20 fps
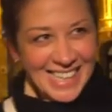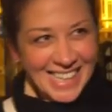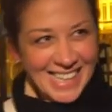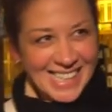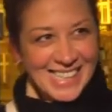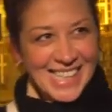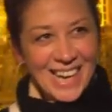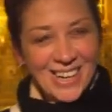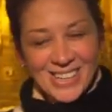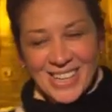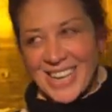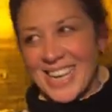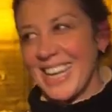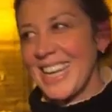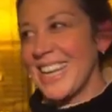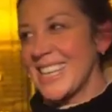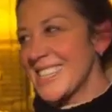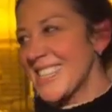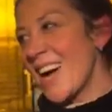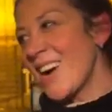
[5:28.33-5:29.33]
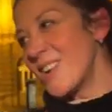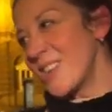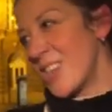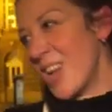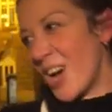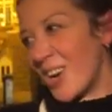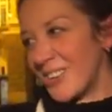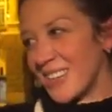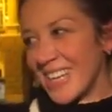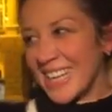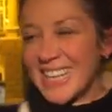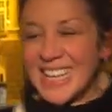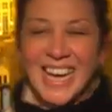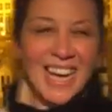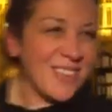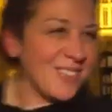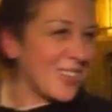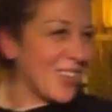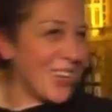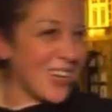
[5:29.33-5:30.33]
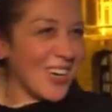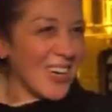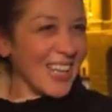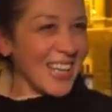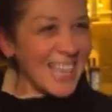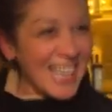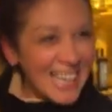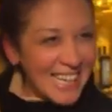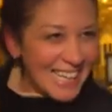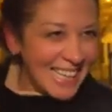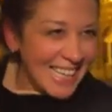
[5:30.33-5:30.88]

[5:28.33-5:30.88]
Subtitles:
He's our Novak, after all.